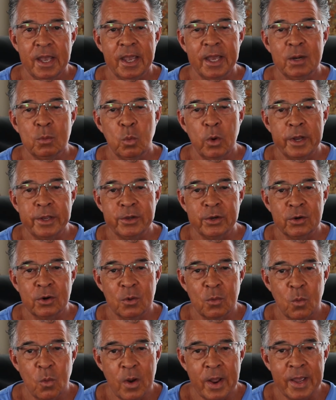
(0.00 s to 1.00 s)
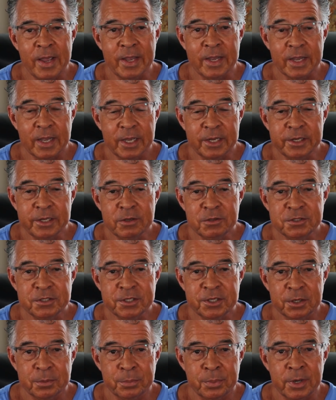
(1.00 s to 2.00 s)
And when you're awake and
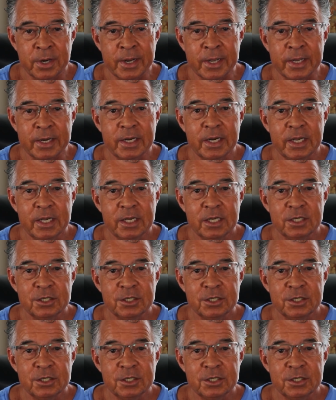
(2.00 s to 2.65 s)
using your brain,